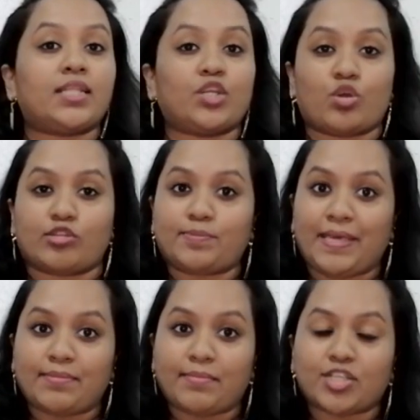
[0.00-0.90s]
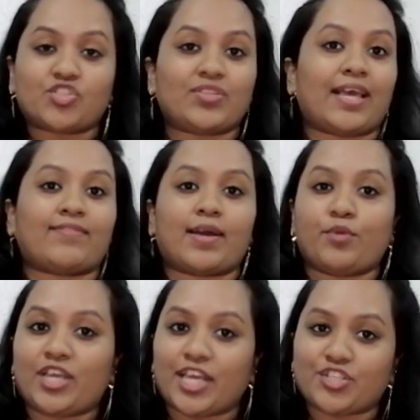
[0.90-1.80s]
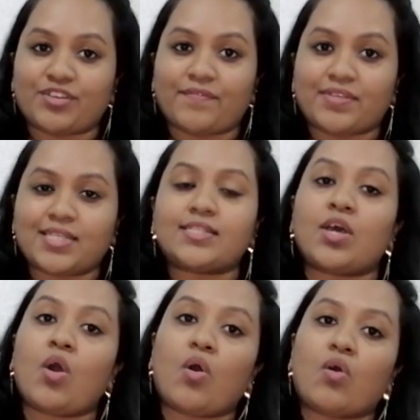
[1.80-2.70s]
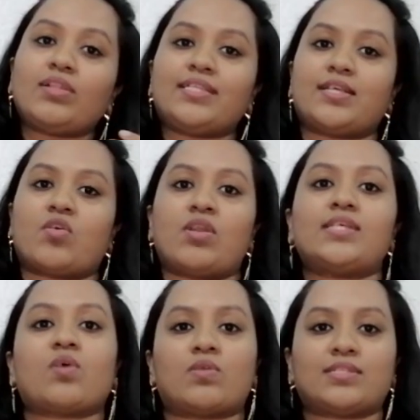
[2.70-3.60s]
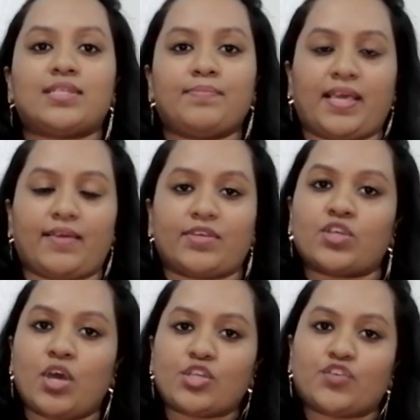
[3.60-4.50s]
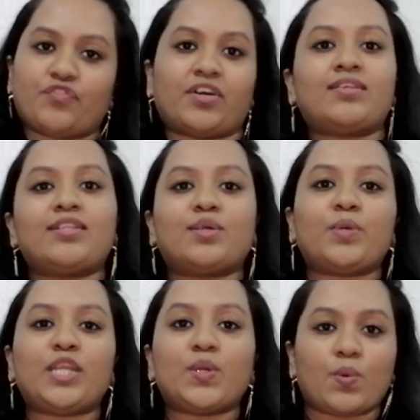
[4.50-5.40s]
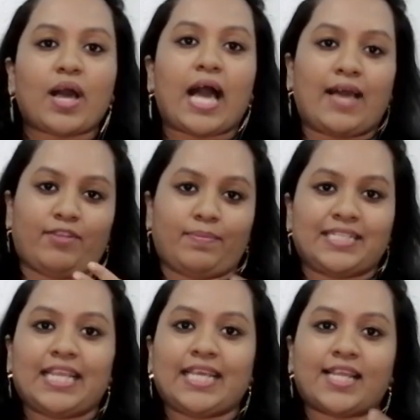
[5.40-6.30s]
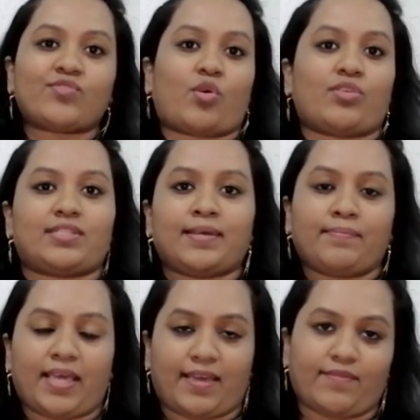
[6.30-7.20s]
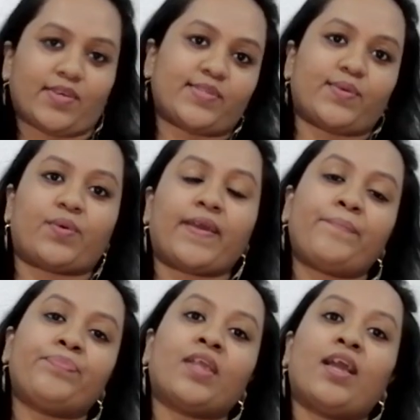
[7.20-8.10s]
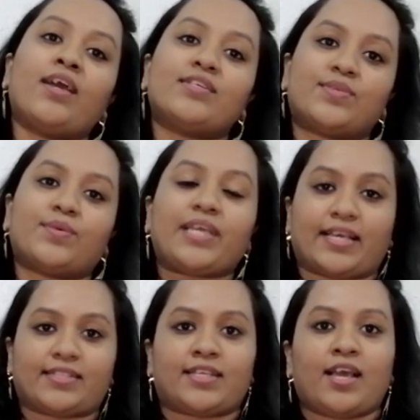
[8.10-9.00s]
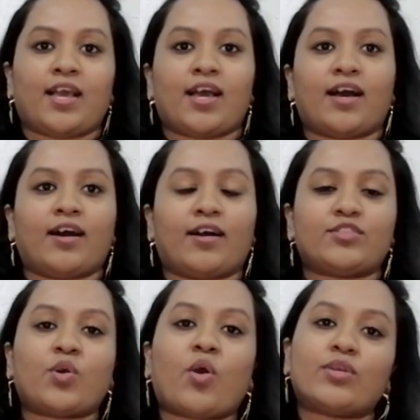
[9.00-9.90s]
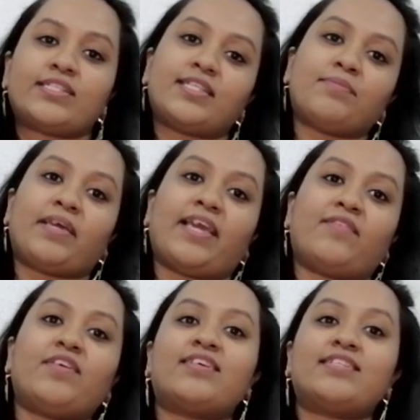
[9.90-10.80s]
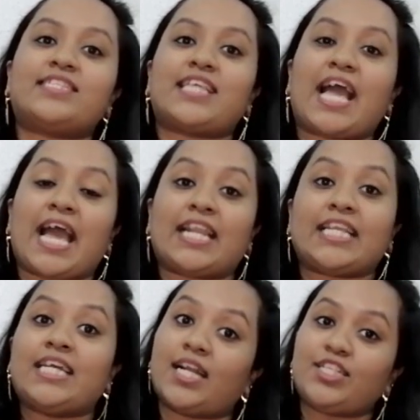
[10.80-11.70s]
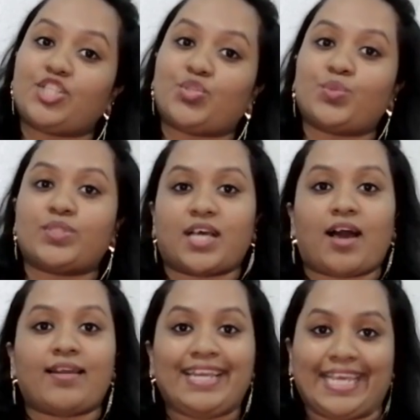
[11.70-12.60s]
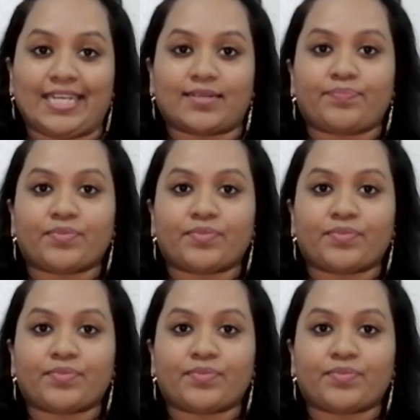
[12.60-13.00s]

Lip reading: They will not speak much. They have communication deficits. All these are called as autistic behaviors. So further in the video, I will be telling it as autistic behaviors. Okay. So yes. So autistic behaviors and gut issues are linked.